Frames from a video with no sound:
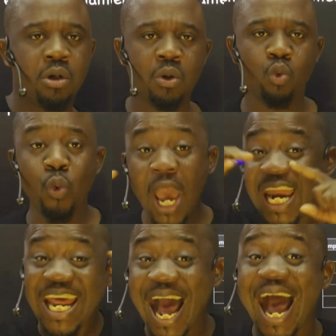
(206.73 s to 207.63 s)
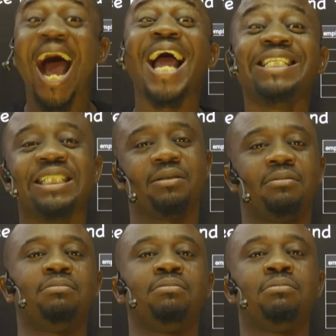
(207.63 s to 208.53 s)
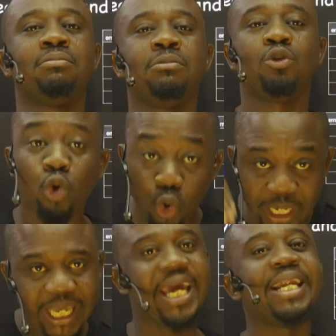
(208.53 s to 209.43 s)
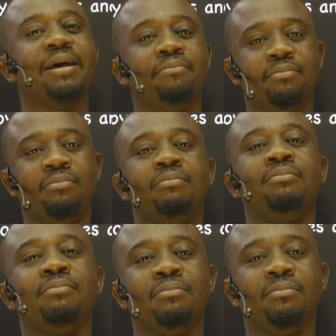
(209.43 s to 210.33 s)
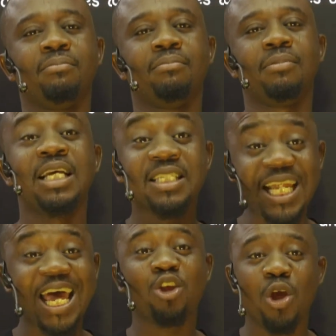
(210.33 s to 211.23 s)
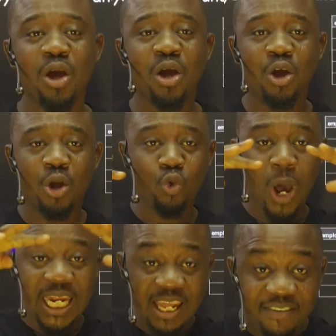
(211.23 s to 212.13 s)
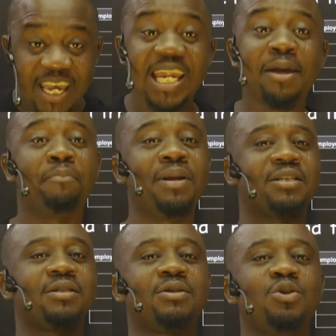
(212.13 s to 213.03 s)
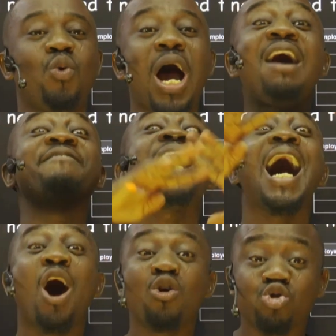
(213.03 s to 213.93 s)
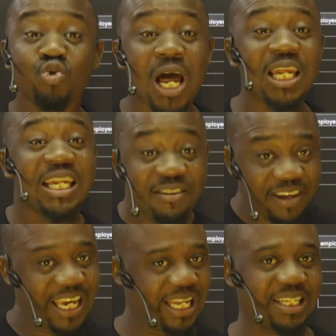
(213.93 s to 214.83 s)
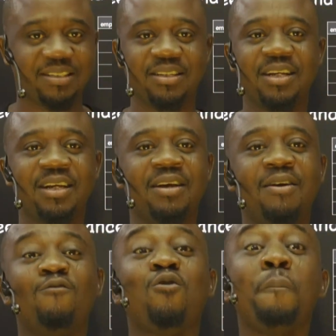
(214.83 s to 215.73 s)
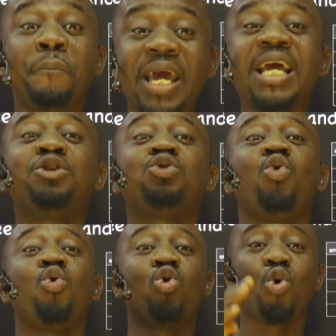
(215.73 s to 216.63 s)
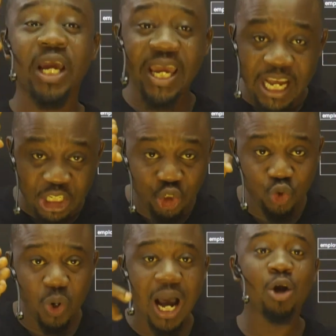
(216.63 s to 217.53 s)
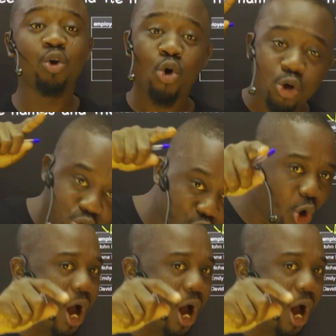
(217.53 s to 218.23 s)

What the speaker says: where they are hiding to locate them. It's like you are living in a place. You have a house you are living in. For me to locate you, I go to your